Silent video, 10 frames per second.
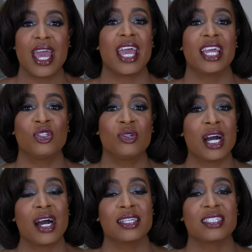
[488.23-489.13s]
And you
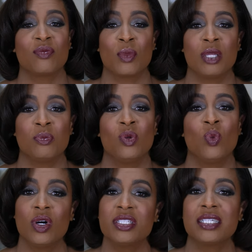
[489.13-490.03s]
guys have made me
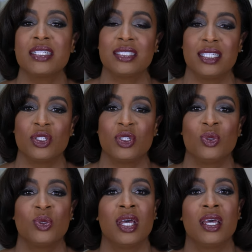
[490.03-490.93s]
want to
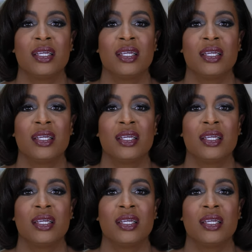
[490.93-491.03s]
continue